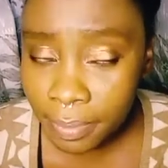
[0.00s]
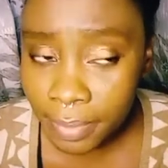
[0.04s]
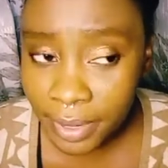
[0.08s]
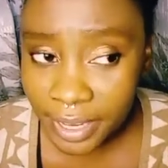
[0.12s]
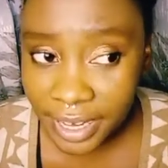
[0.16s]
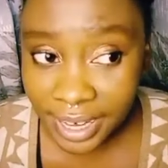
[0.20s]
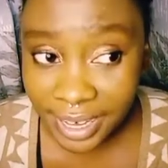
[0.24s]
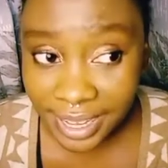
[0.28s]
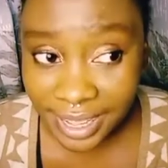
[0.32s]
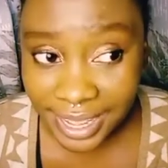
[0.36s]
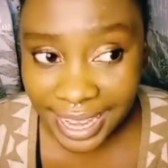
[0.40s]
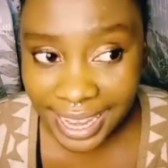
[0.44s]
But
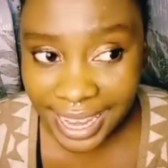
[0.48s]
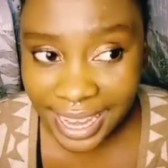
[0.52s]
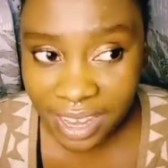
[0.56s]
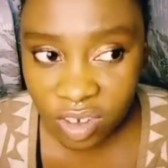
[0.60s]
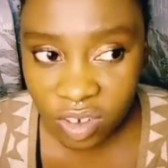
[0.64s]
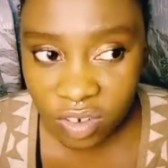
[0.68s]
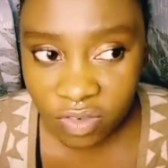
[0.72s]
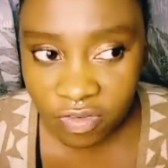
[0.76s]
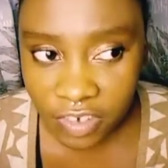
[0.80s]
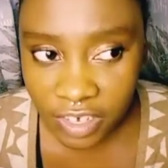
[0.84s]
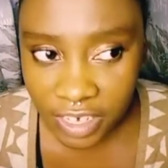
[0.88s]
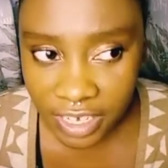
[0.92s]
at the end
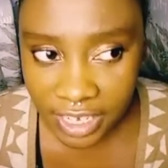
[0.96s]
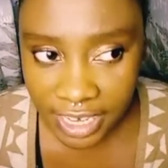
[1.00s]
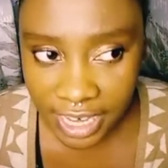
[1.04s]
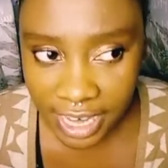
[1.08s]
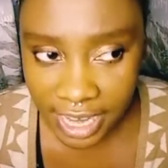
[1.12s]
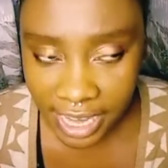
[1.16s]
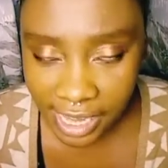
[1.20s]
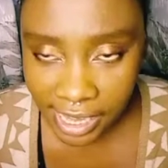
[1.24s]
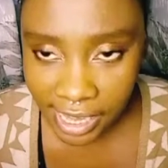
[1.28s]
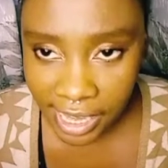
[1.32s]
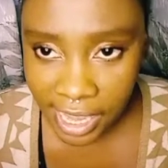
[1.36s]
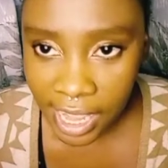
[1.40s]
of the
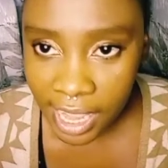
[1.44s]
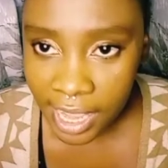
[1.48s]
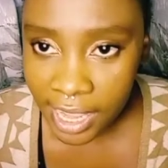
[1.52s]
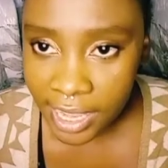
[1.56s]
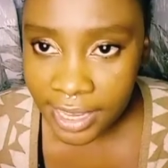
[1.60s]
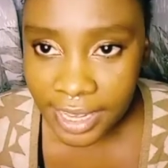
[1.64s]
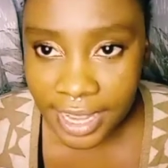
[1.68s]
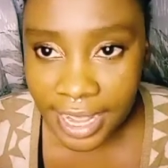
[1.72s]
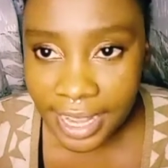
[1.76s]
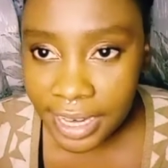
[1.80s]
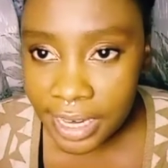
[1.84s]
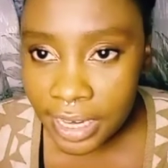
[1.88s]
day,
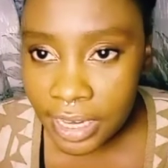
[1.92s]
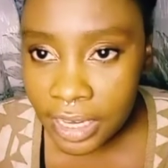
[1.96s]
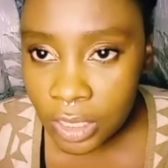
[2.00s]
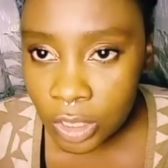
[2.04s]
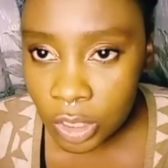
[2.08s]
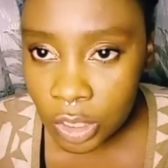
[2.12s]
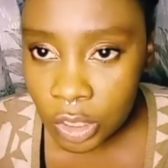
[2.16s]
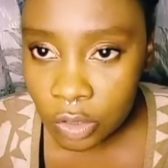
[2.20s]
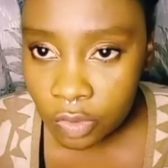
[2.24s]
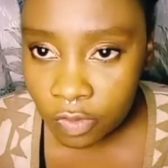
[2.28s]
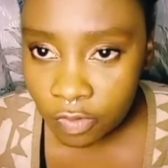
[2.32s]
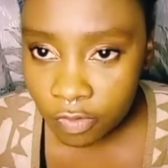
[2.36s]
that
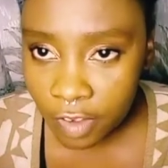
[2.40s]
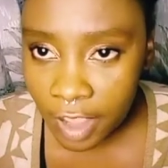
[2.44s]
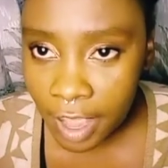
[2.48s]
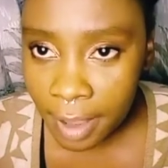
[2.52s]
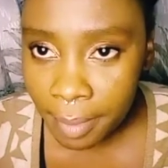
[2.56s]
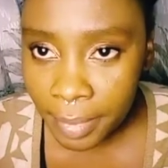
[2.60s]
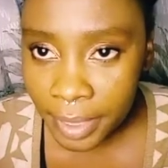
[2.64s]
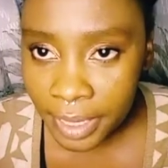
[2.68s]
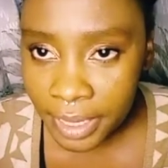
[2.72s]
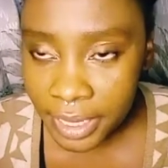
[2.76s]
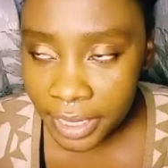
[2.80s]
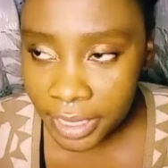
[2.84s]
is your
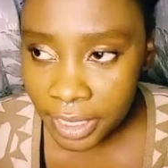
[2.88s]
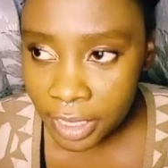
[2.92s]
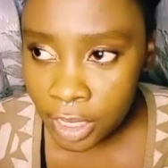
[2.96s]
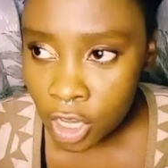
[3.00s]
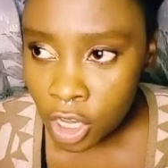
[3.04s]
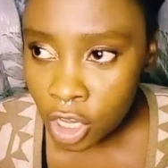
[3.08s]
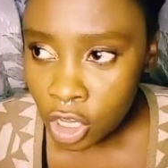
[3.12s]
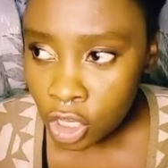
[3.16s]
family.